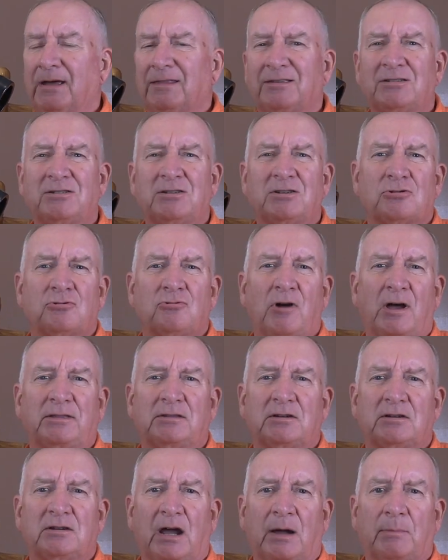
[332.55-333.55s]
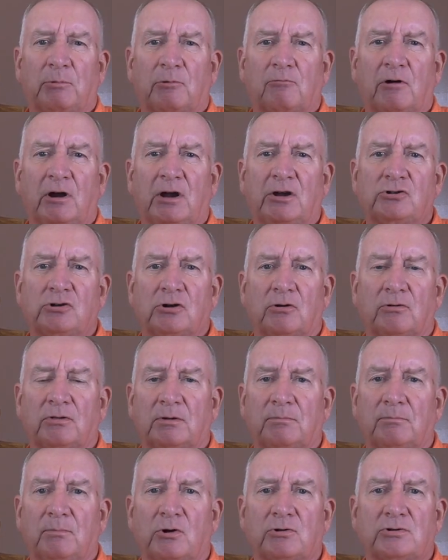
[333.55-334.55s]
This is not the type of ratio
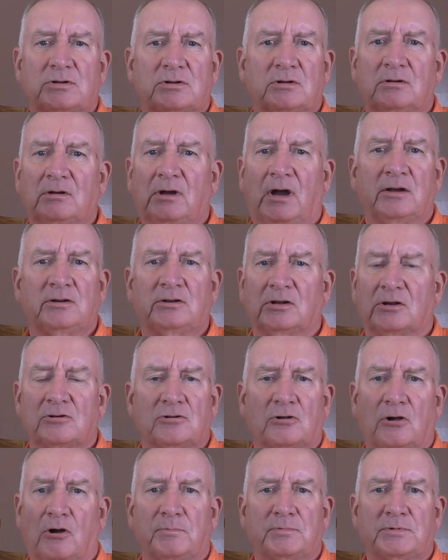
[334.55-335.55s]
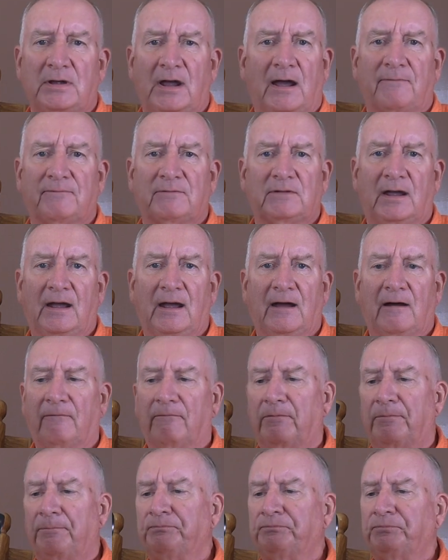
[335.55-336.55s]
that most hunting scopes have to
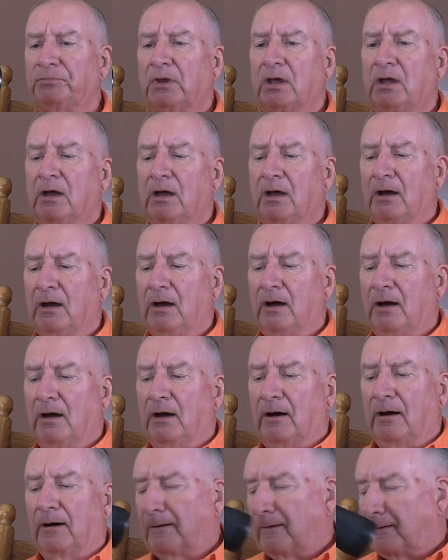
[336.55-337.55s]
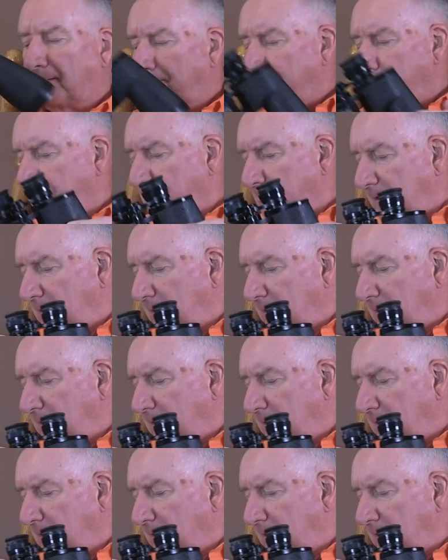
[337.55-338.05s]
have. Um,